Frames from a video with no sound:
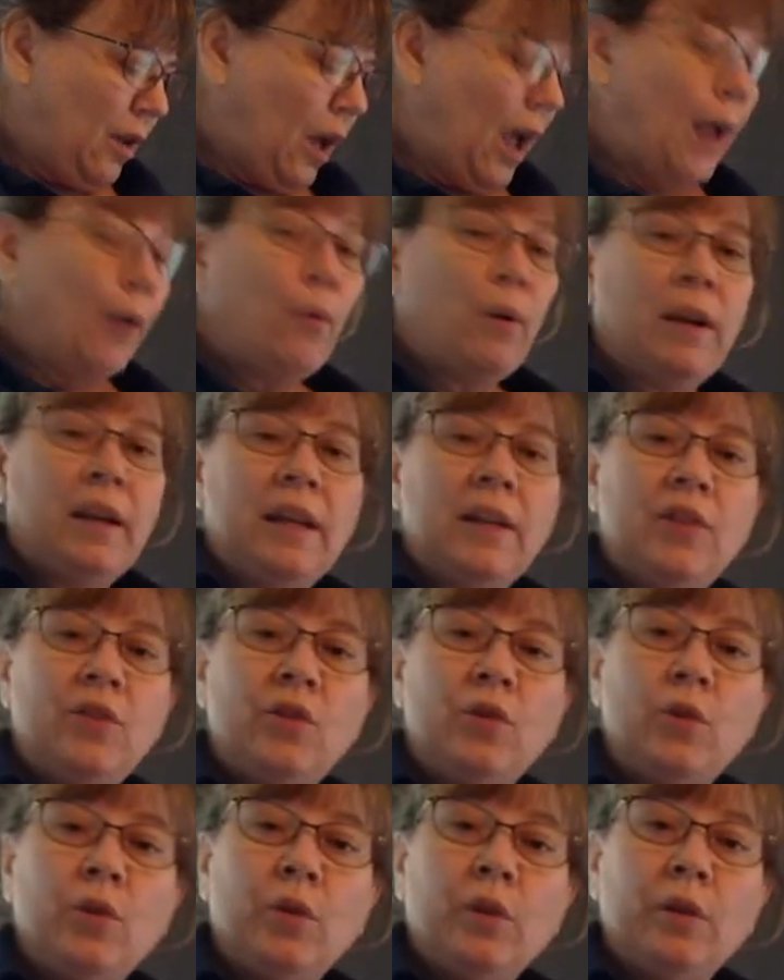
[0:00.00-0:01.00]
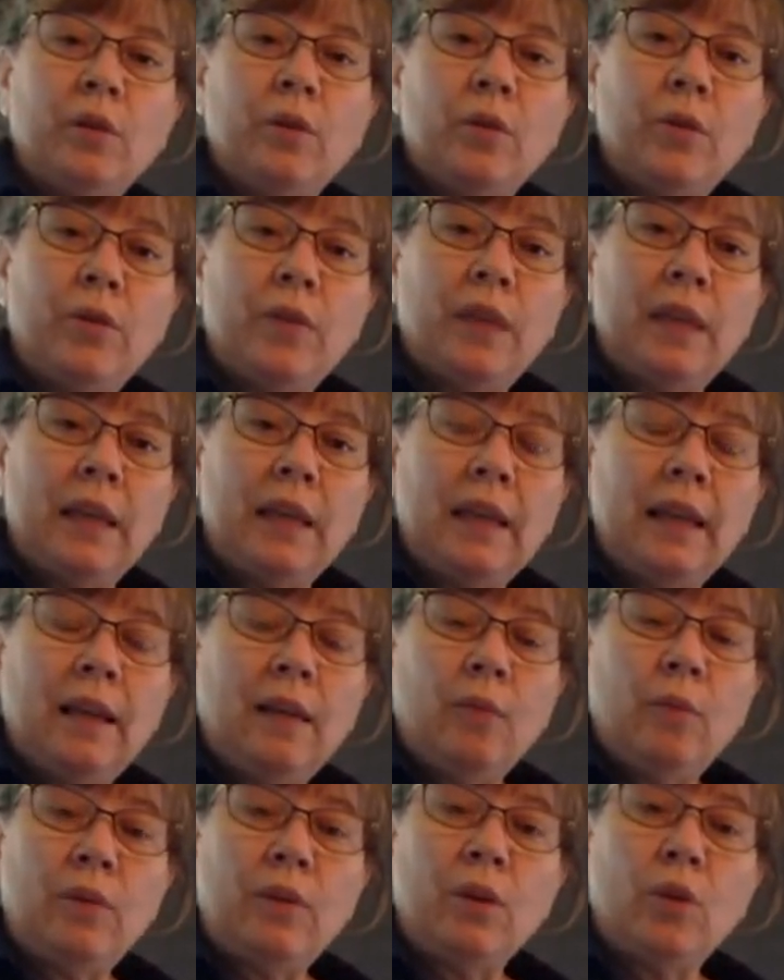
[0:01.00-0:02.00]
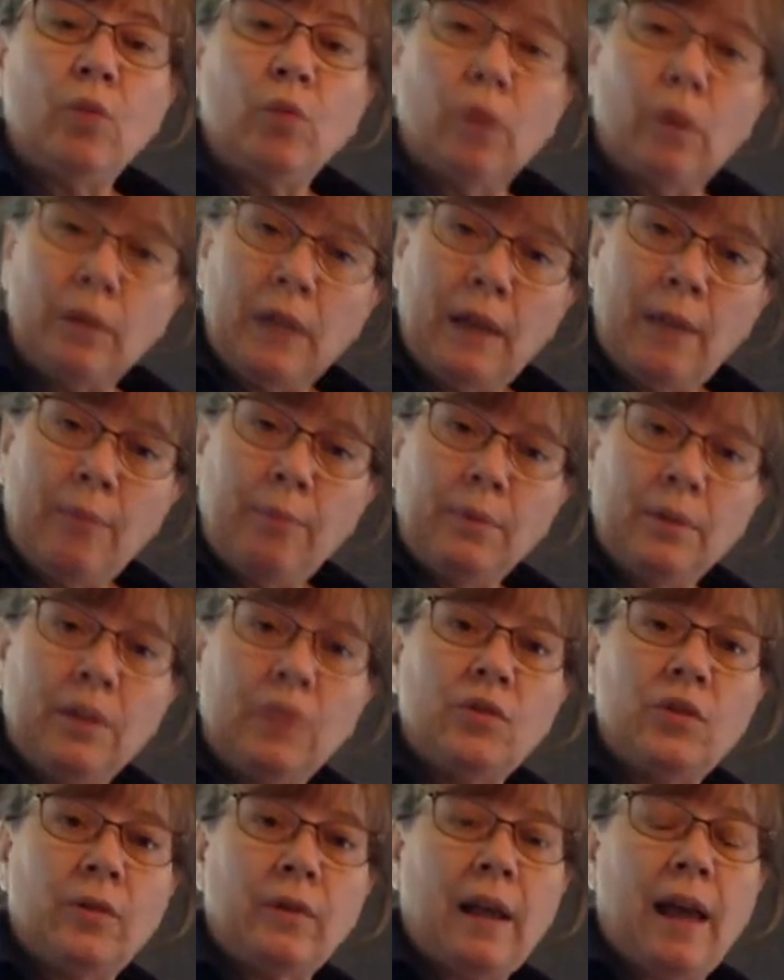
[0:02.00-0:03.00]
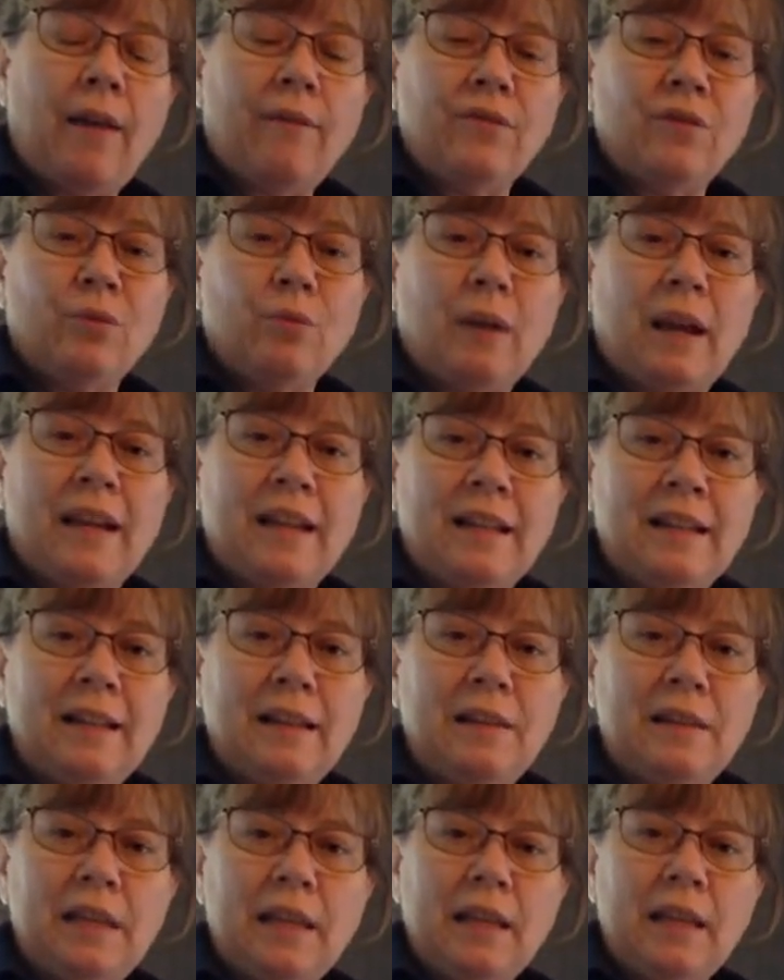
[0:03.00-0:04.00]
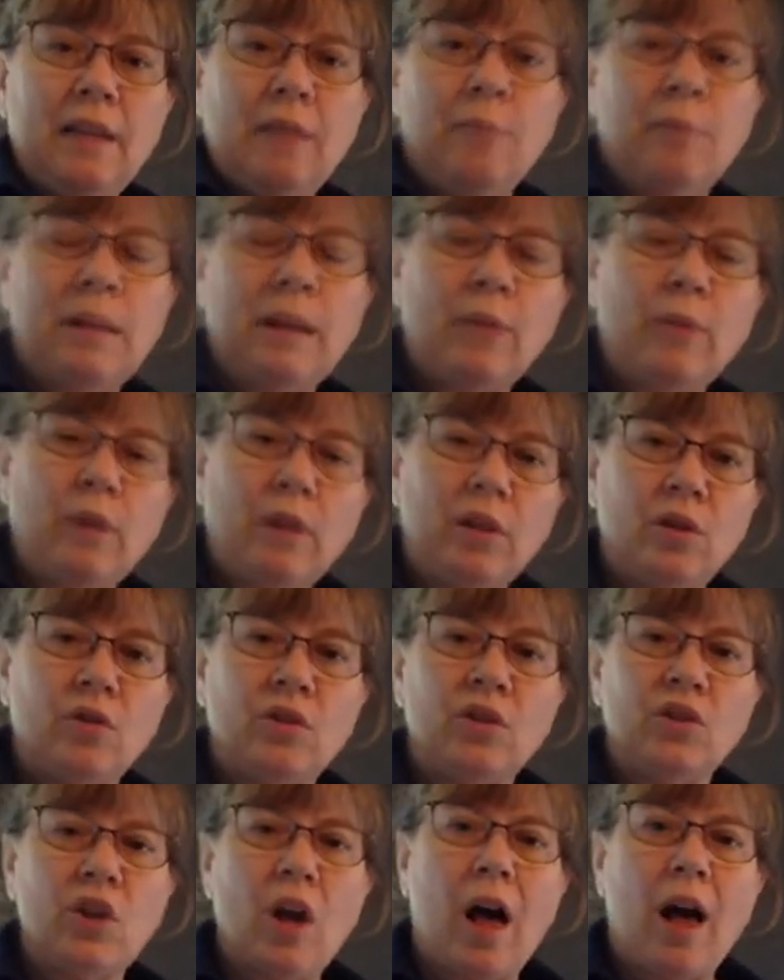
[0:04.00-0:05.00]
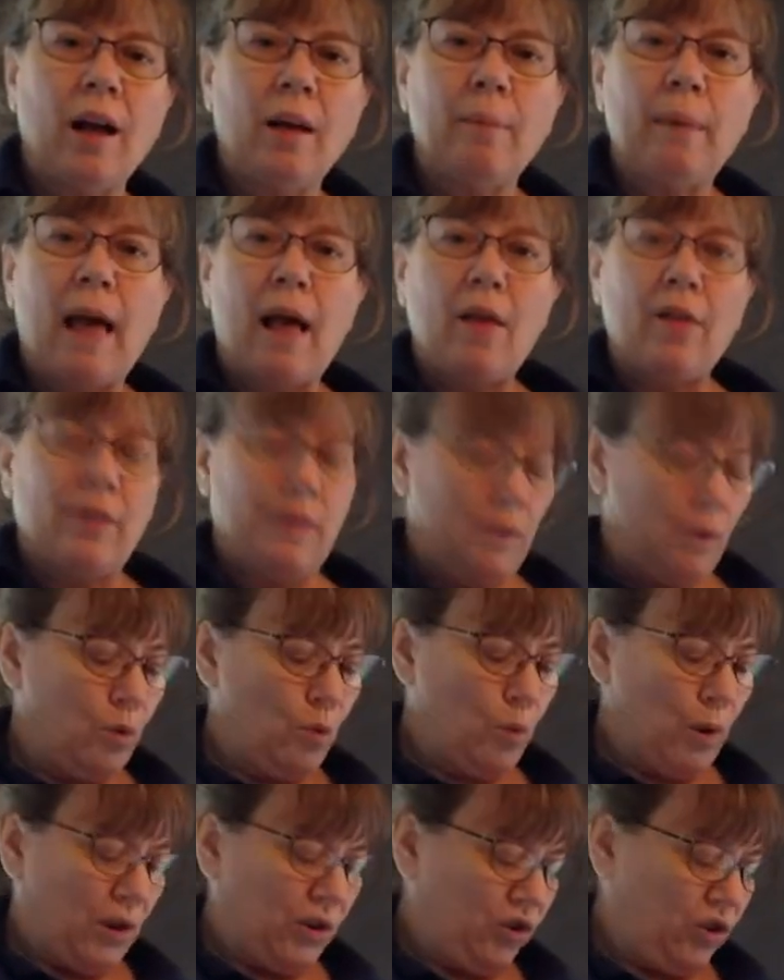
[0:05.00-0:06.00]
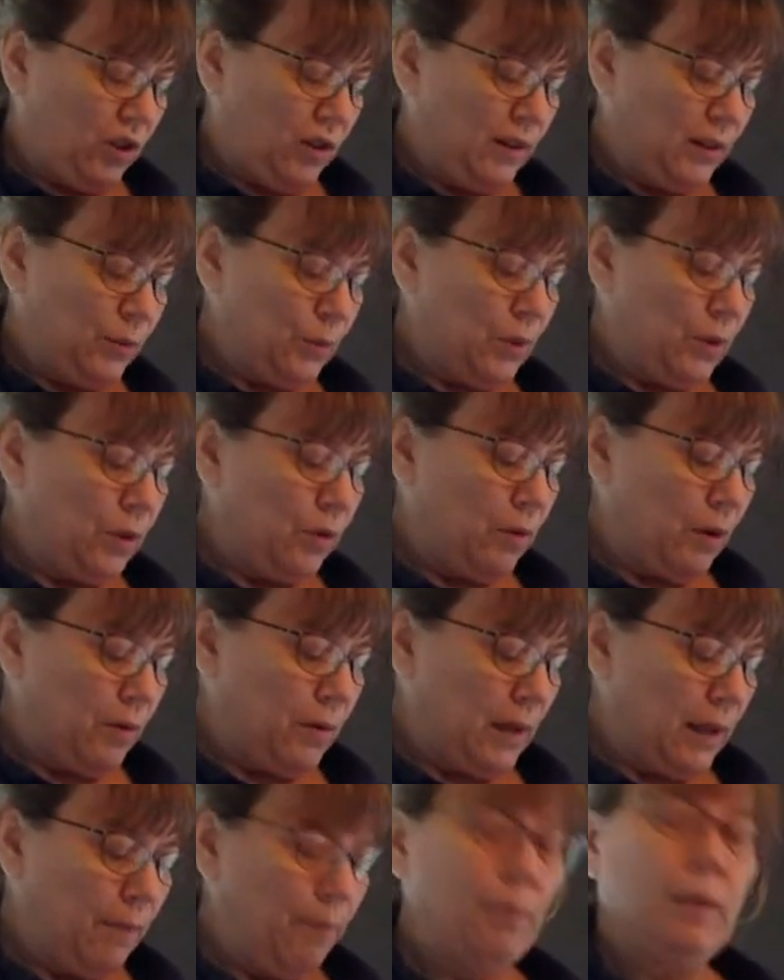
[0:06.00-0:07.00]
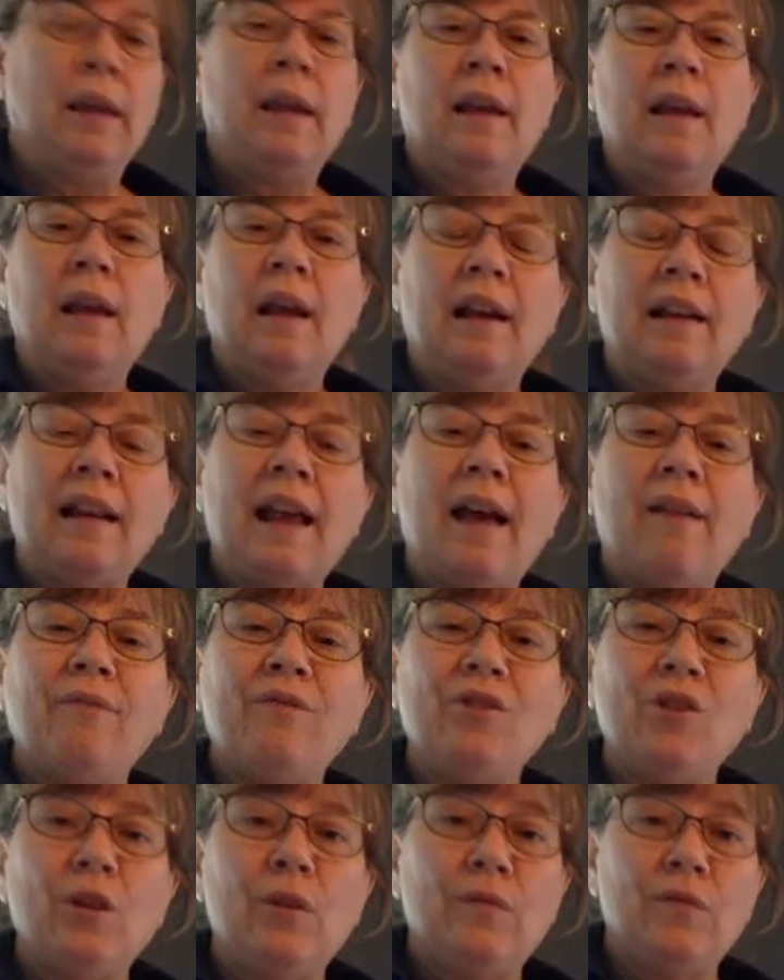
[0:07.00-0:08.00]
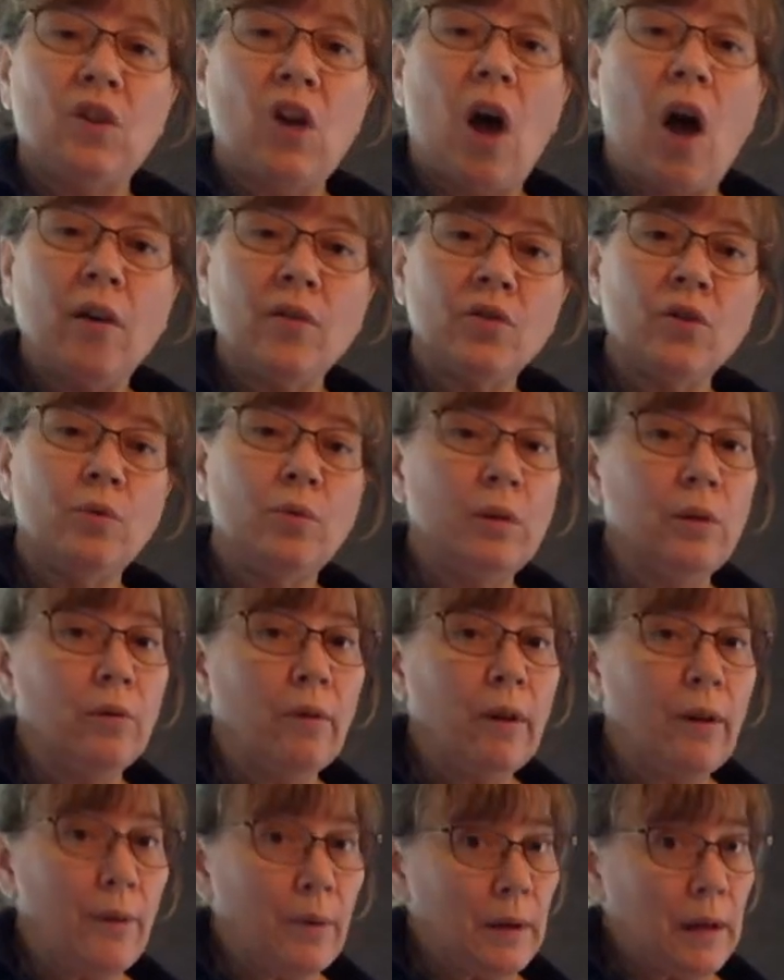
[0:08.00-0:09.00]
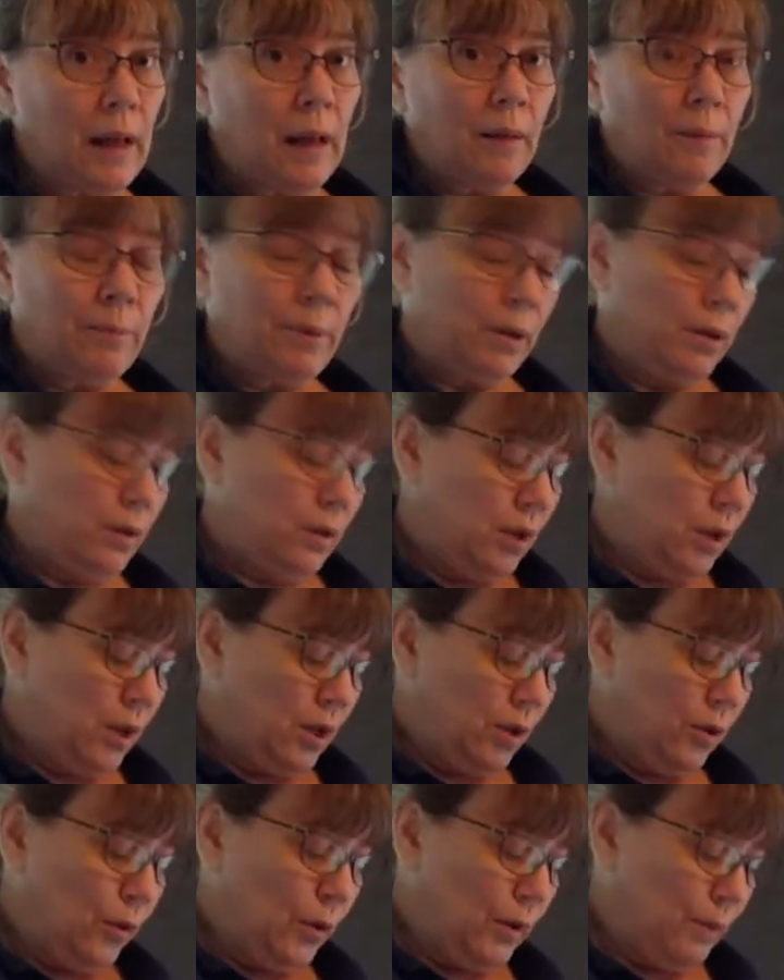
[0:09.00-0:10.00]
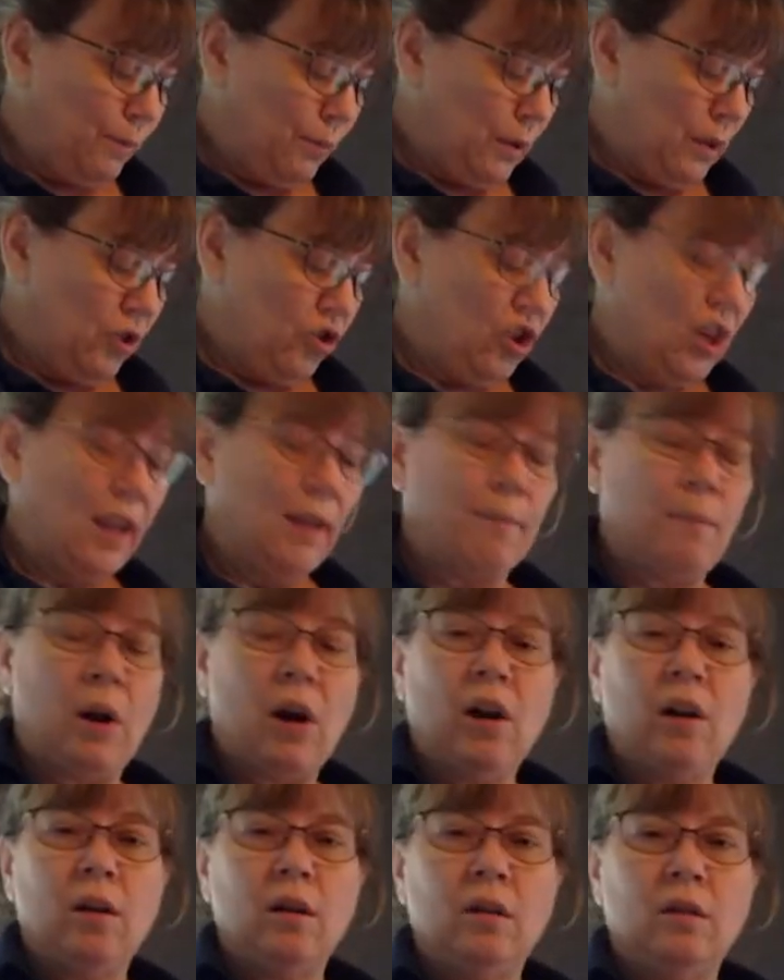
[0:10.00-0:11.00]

I want you to do critical thinking with a grown-up. You don't have to write anything, but I want you to talk about the questions with a grown-up. And after you've talked to a grown-up, you can put a check mark.